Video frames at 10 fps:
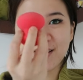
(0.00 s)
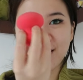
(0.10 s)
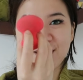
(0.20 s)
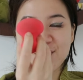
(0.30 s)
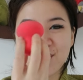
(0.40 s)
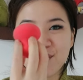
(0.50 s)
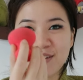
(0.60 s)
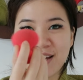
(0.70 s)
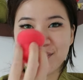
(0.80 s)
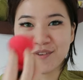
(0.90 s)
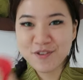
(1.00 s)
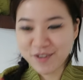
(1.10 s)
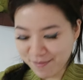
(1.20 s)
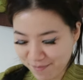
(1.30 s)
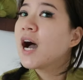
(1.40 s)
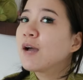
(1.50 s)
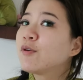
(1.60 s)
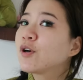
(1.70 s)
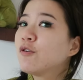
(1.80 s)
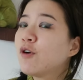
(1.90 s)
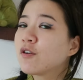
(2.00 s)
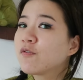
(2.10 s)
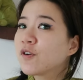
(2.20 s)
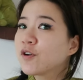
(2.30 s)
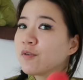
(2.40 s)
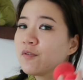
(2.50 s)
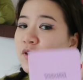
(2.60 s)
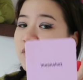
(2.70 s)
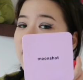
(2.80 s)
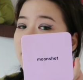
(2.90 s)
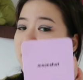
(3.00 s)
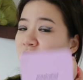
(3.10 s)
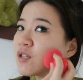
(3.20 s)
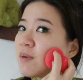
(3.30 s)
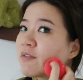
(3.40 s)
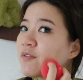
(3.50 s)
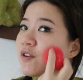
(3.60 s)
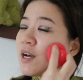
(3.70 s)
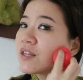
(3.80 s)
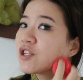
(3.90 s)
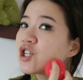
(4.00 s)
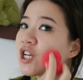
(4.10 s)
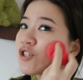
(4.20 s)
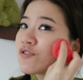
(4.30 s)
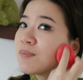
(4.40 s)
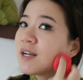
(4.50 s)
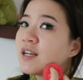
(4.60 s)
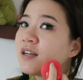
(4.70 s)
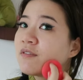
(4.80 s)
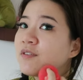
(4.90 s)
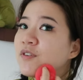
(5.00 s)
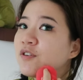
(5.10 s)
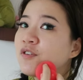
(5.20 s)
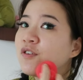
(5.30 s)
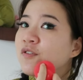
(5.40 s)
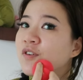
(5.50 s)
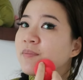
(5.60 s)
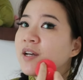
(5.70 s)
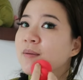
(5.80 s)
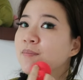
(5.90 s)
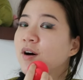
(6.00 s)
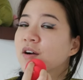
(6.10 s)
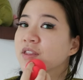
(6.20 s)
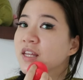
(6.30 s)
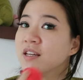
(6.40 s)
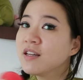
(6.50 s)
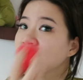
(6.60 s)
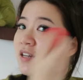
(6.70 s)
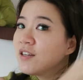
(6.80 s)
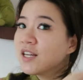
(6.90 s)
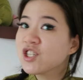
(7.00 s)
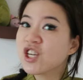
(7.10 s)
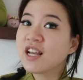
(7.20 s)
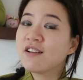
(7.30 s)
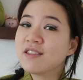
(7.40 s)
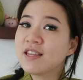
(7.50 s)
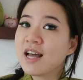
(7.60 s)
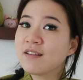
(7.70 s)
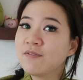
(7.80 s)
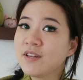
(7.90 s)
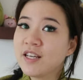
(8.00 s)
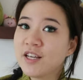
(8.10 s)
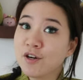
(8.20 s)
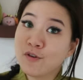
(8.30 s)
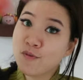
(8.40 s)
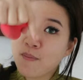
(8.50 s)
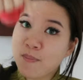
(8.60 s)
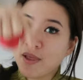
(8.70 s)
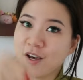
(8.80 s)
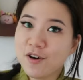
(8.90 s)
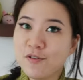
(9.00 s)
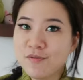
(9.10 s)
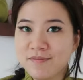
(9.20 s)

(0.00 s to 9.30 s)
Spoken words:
It's just so nice to grip. I will go on further reviewing it because my review hasn't changed from my review from the unboxing. You can check out that video below.